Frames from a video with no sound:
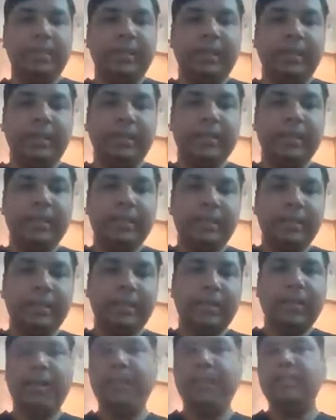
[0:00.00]
rate,
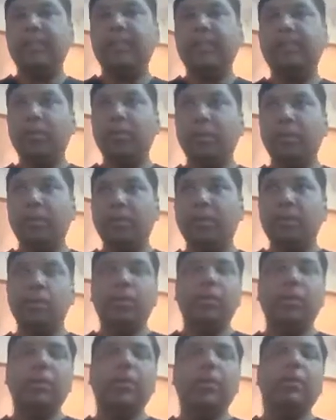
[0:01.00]
like the flow,
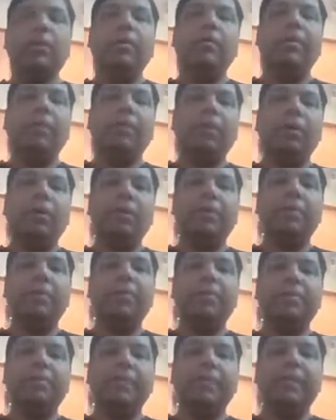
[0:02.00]
but all
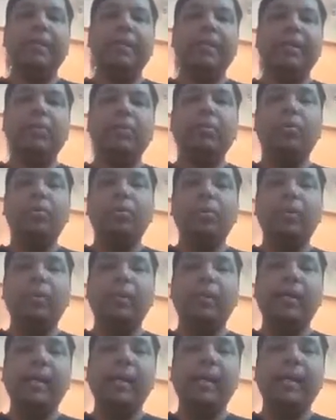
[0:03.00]
these play their role.
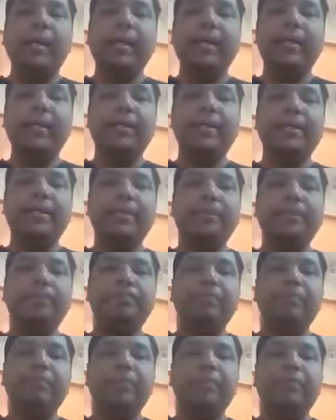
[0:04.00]
And
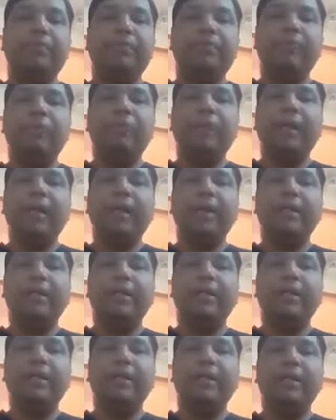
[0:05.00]
if you look
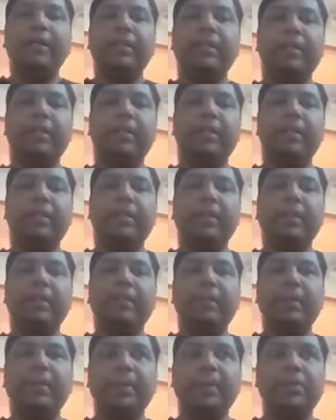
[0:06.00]
at a
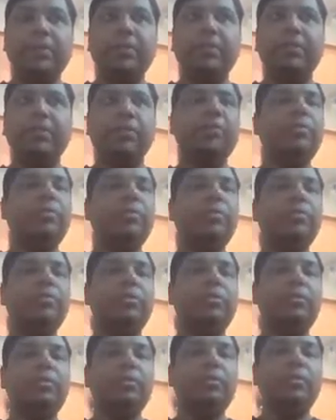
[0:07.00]
patient
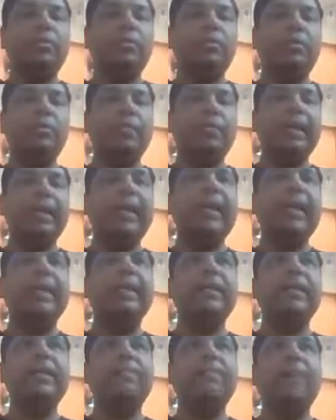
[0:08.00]
whose
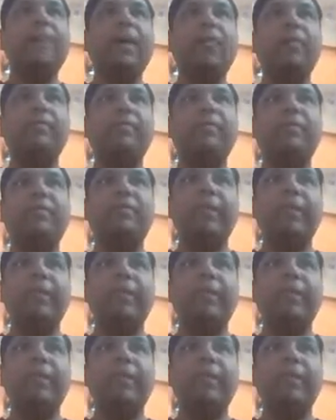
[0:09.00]
mechanical power for